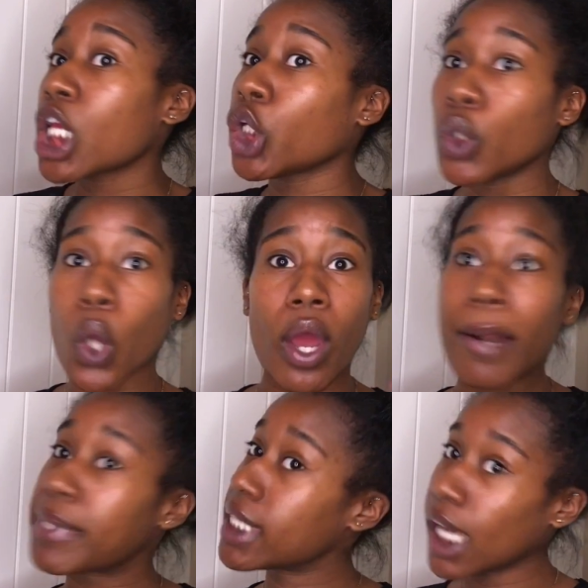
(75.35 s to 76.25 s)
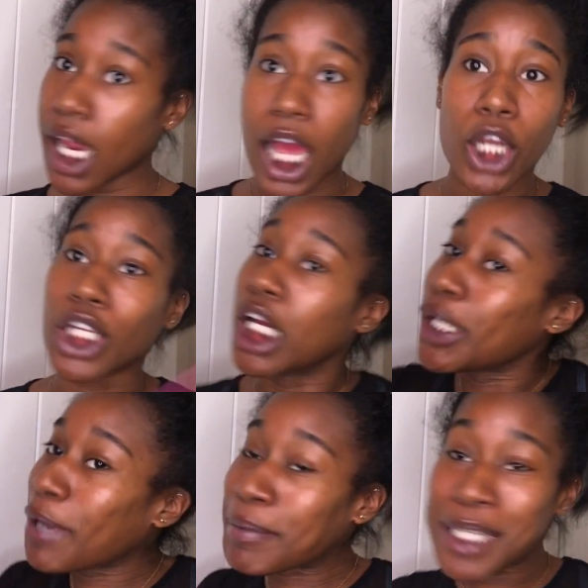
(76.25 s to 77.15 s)
You know what I'm saying? Y'all know
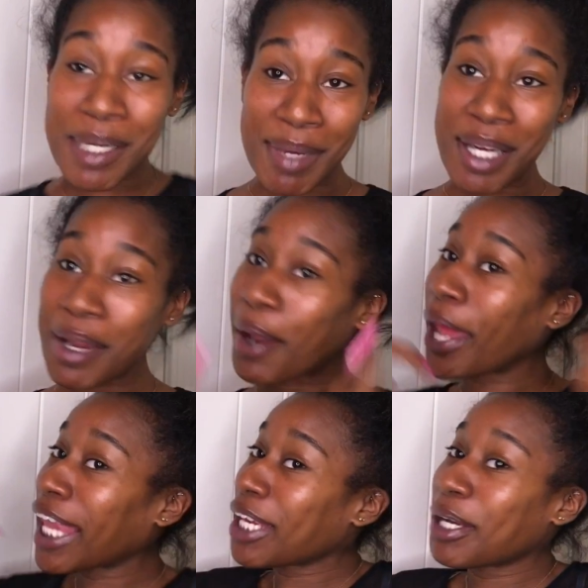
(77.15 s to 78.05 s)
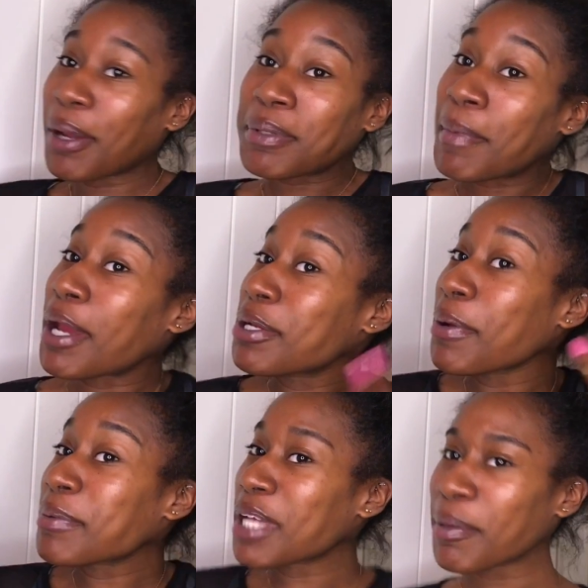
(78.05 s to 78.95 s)
what I'm talking about. No, I like, you know what I'm talking about. You
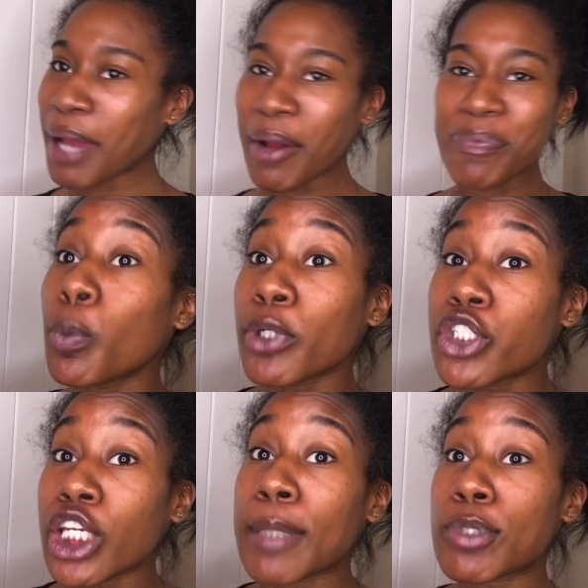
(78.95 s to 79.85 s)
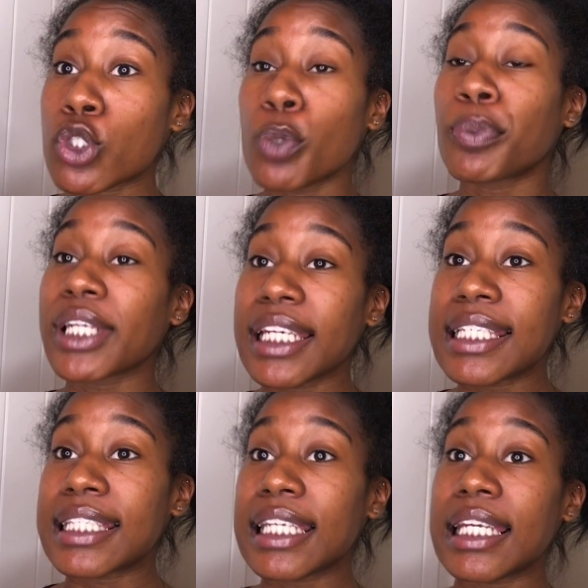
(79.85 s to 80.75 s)
know what I'm talking about. Super cheap, super
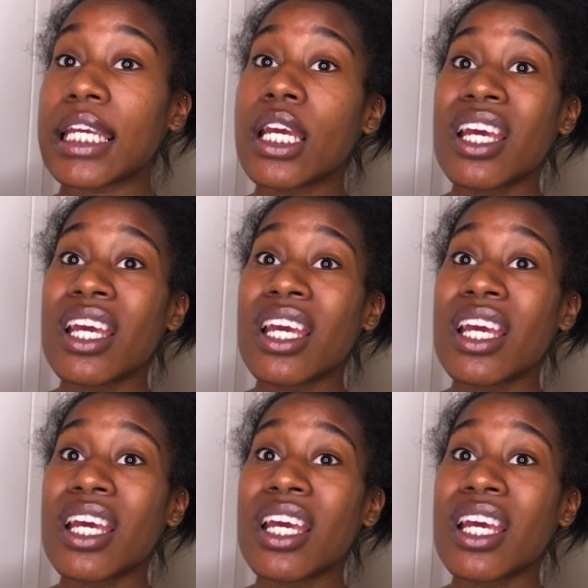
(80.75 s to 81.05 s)
easy.